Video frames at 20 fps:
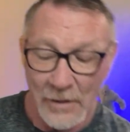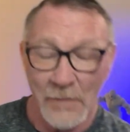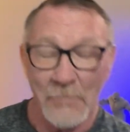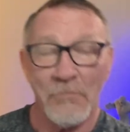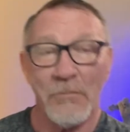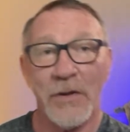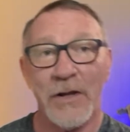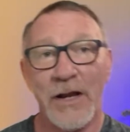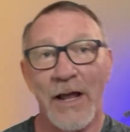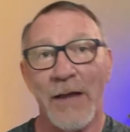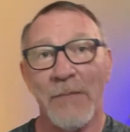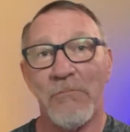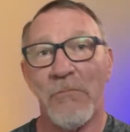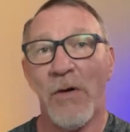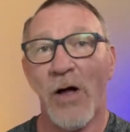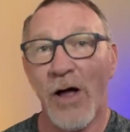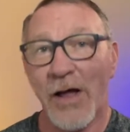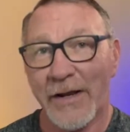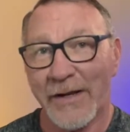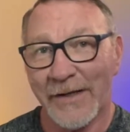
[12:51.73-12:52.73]
But I
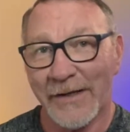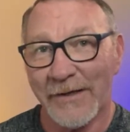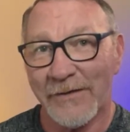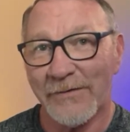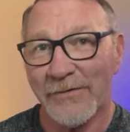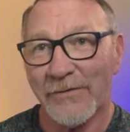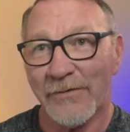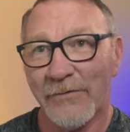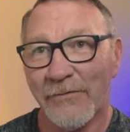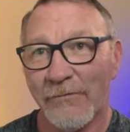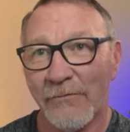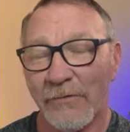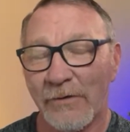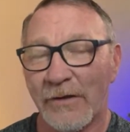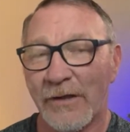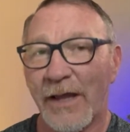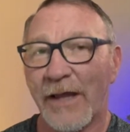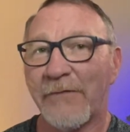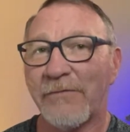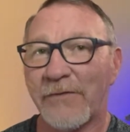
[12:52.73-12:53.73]
bought it
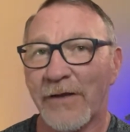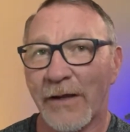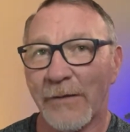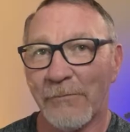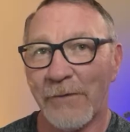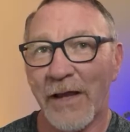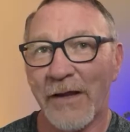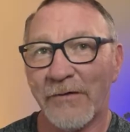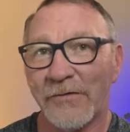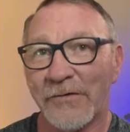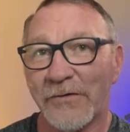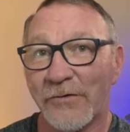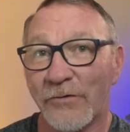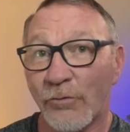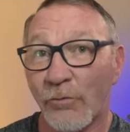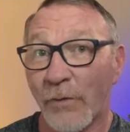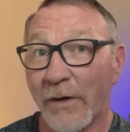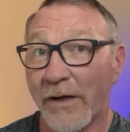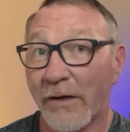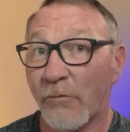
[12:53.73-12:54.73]
lifetime
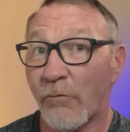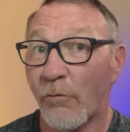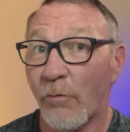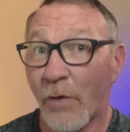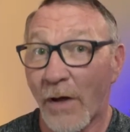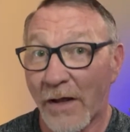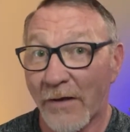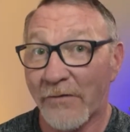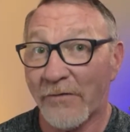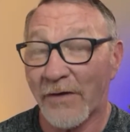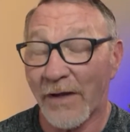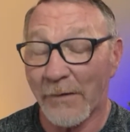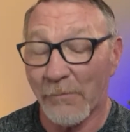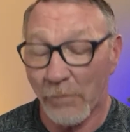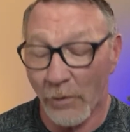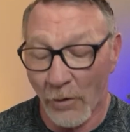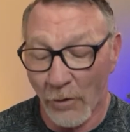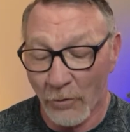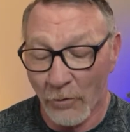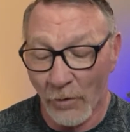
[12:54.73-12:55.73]
license when it was a
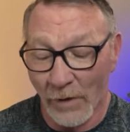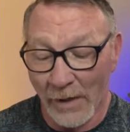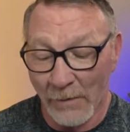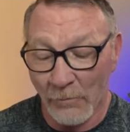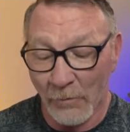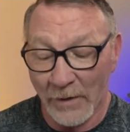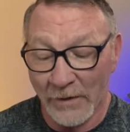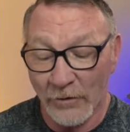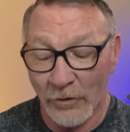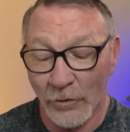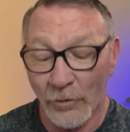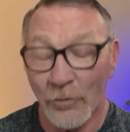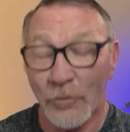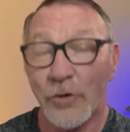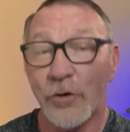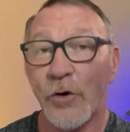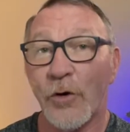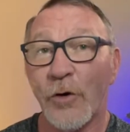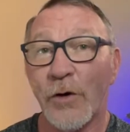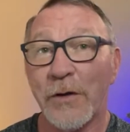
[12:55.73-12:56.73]
program when you
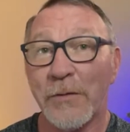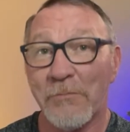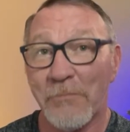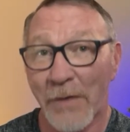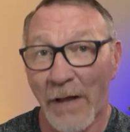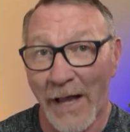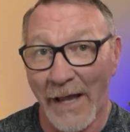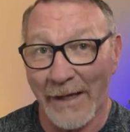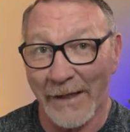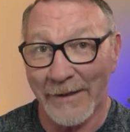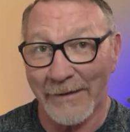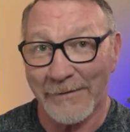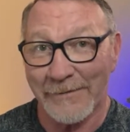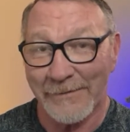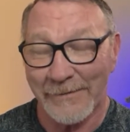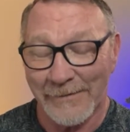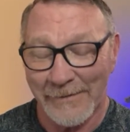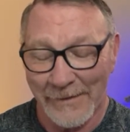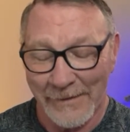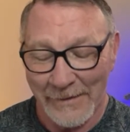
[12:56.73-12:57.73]
could buy
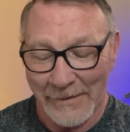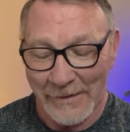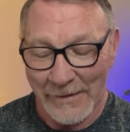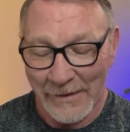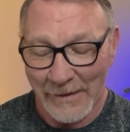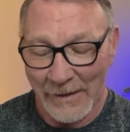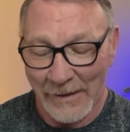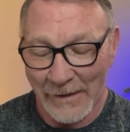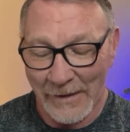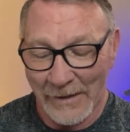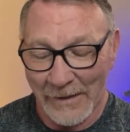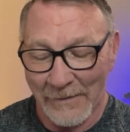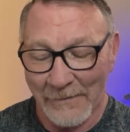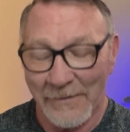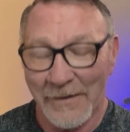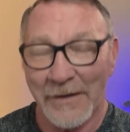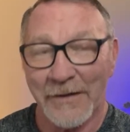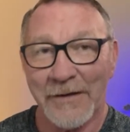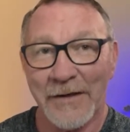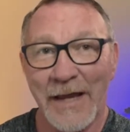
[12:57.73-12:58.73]
it, and
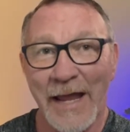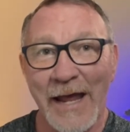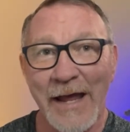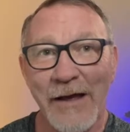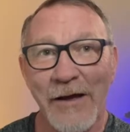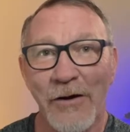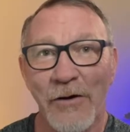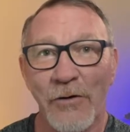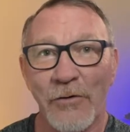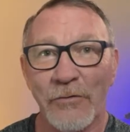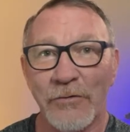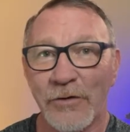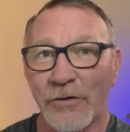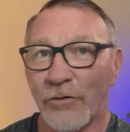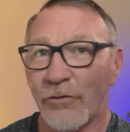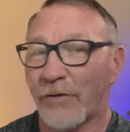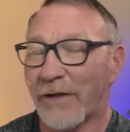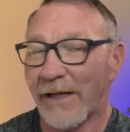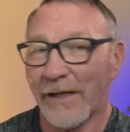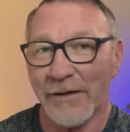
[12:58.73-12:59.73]
then now
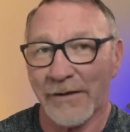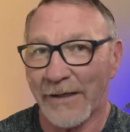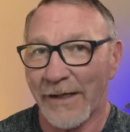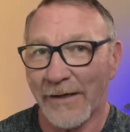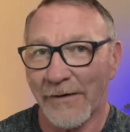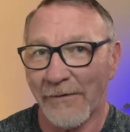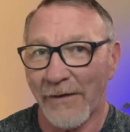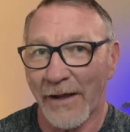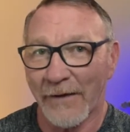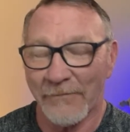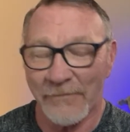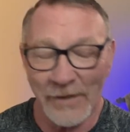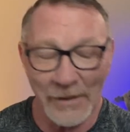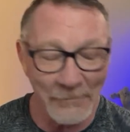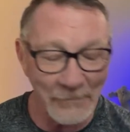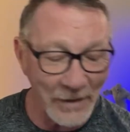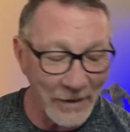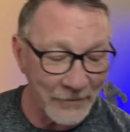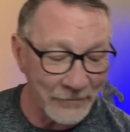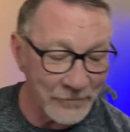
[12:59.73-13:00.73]
you can't get a
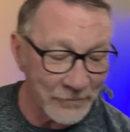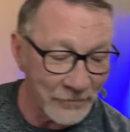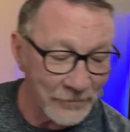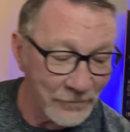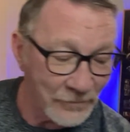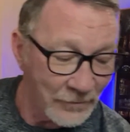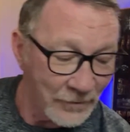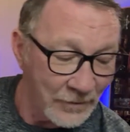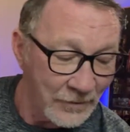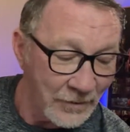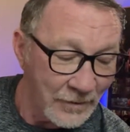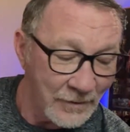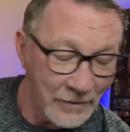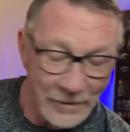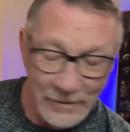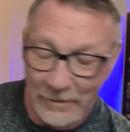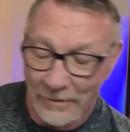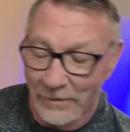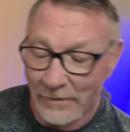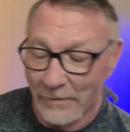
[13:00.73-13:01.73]
lifetime license.
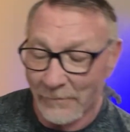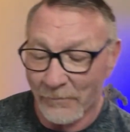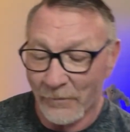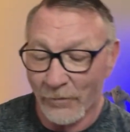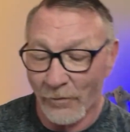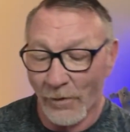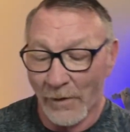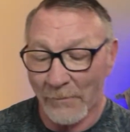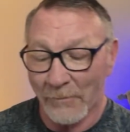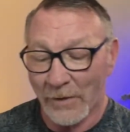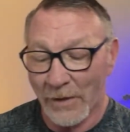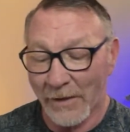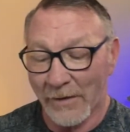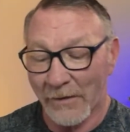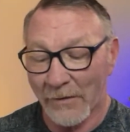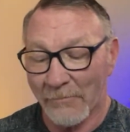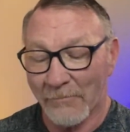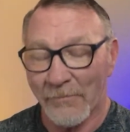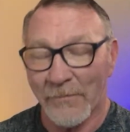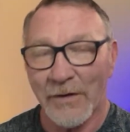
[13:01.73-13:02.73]
So I'm kind
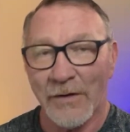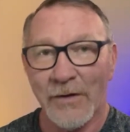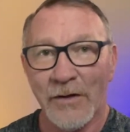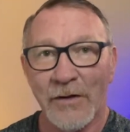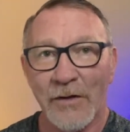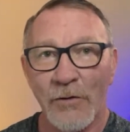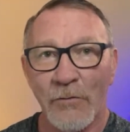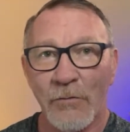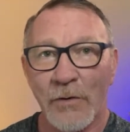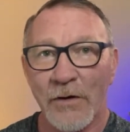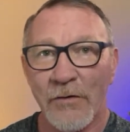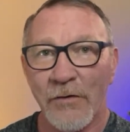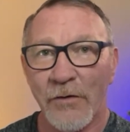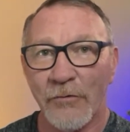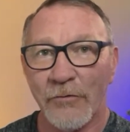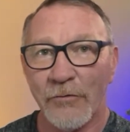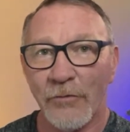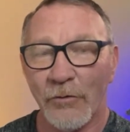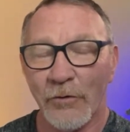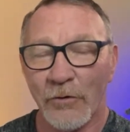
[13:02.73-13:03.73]
of one of those who are